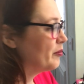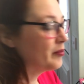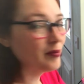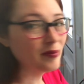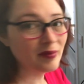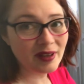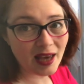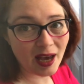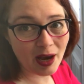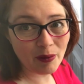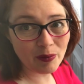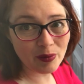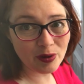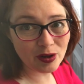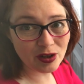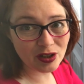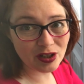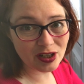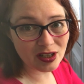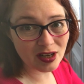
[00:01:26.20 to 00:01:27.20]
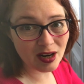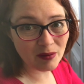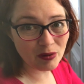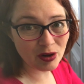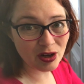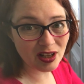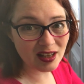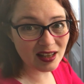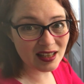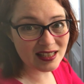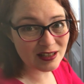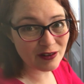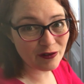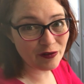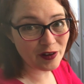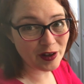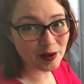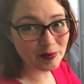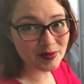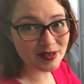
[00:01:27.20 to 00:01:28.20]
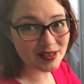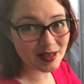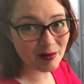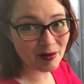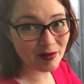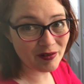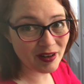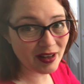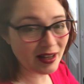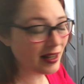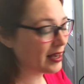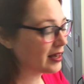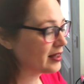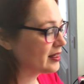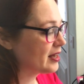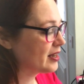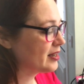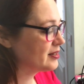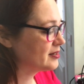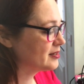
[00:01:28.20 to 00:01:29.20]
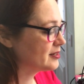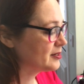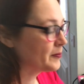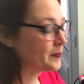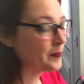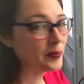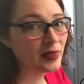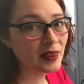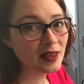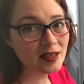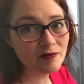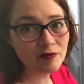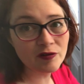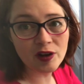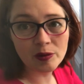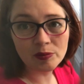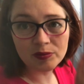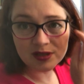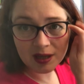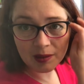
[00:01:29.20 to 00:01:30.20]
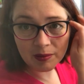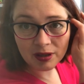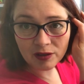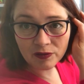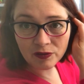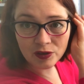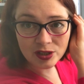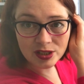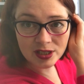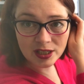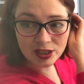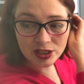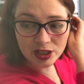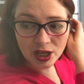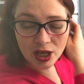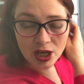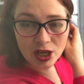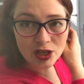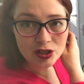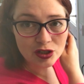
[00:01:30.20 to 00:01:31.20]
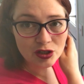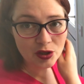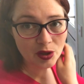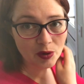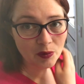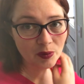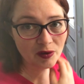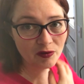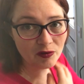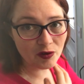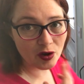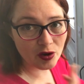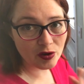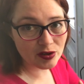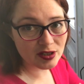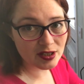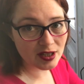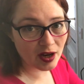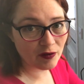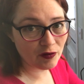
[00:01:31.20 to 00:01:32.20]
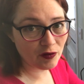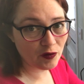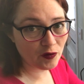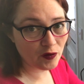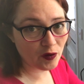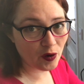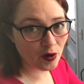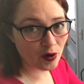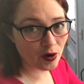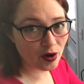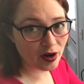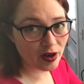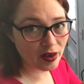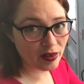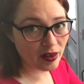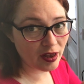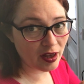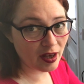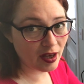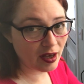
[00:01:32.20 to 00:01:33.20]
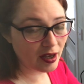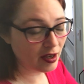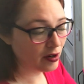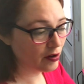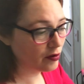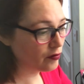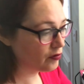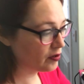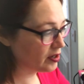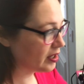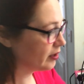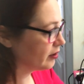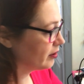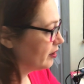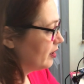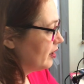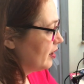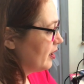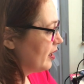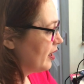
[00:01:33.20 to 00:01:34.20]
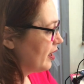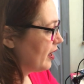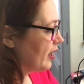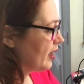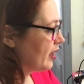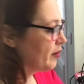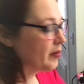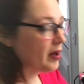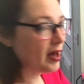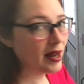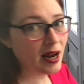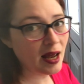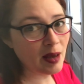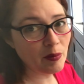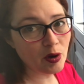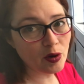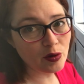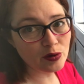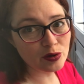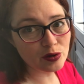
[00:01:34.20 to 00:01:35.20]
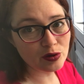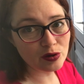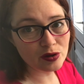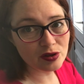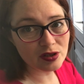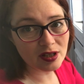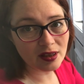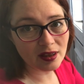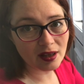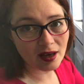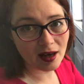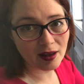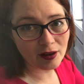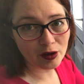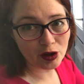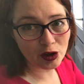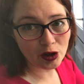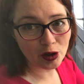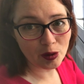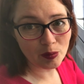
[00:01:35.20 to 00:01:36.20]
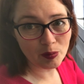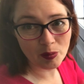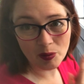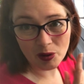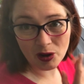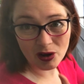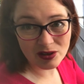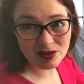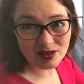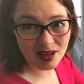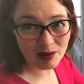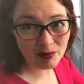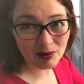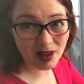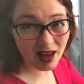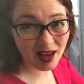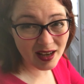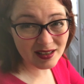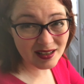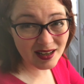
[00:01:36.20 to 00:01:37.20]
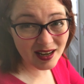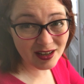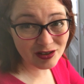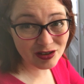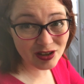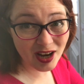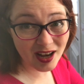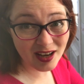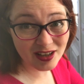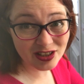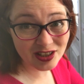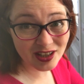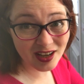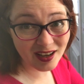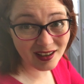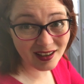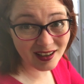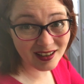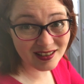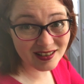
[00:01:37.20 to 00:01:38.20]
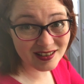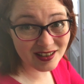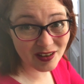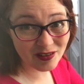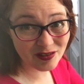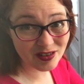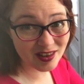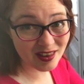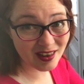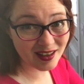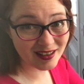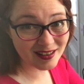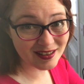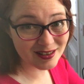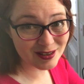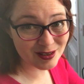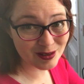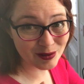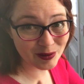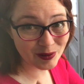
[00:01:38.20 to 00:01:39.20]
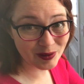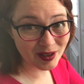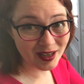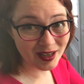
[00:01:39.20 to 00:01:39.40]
yeah, I'm gonna at least film some of it like this, film some of the footage so that we've got stuff for the reel. And I'm also using the colour cube because that will add an extra hashtag and stuff to things. So